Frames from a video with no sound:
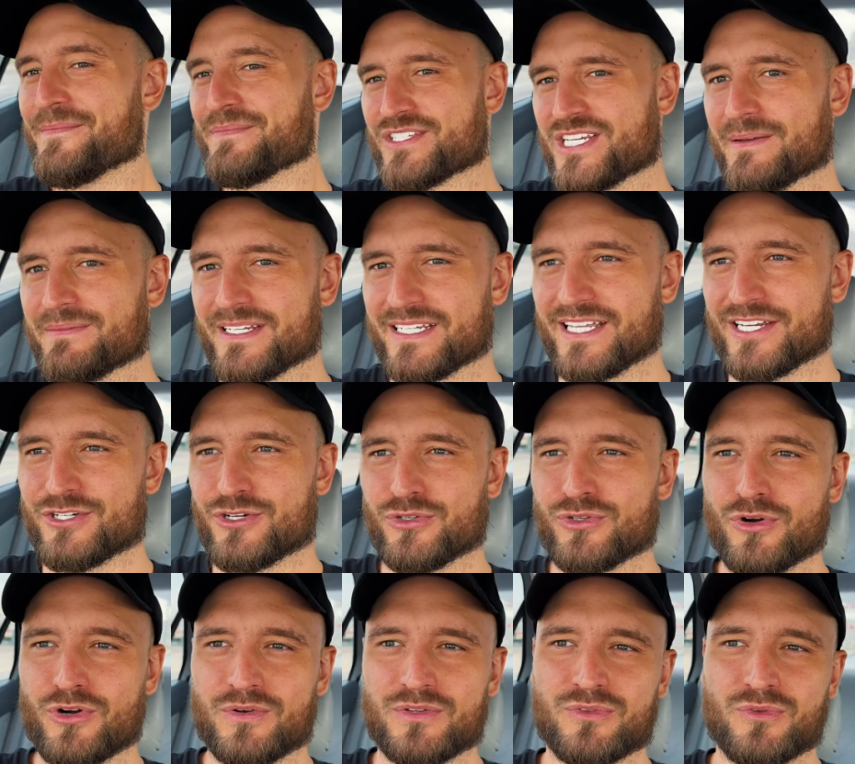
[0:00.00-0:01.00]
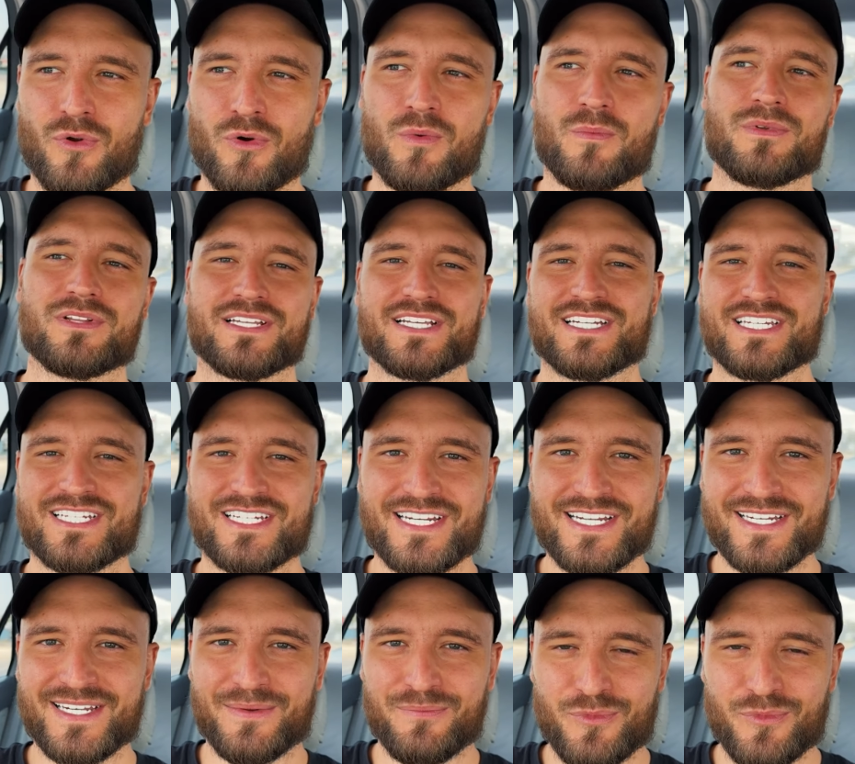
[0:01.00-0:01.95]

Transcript: Something that you don't normally see in the